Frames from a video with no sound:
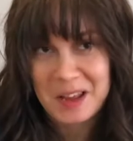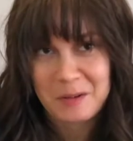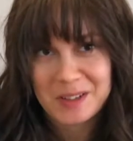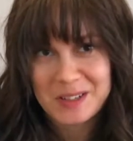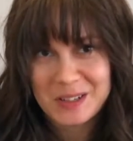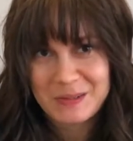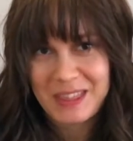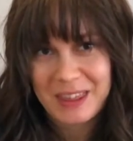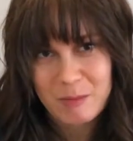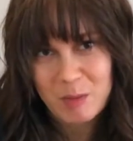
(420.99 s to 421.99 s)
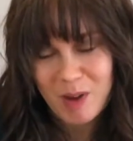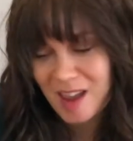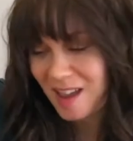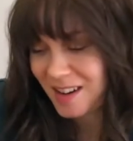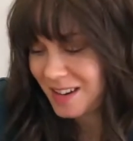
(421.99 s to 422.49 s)
what to do with them in my
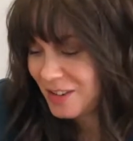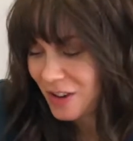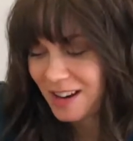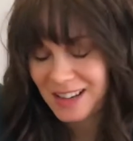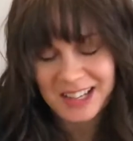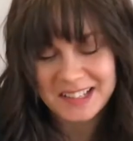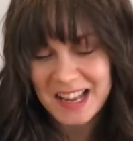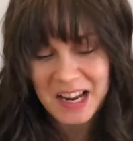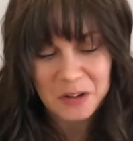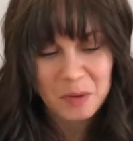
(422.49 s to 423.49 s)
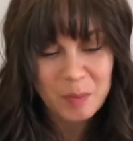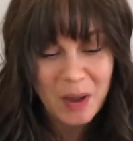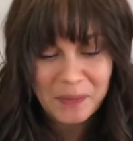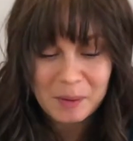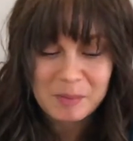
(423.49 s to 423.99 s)
head, trying to decide how to
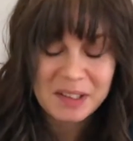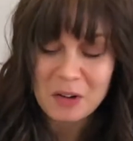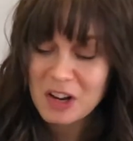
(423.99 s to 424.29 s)
repot them. So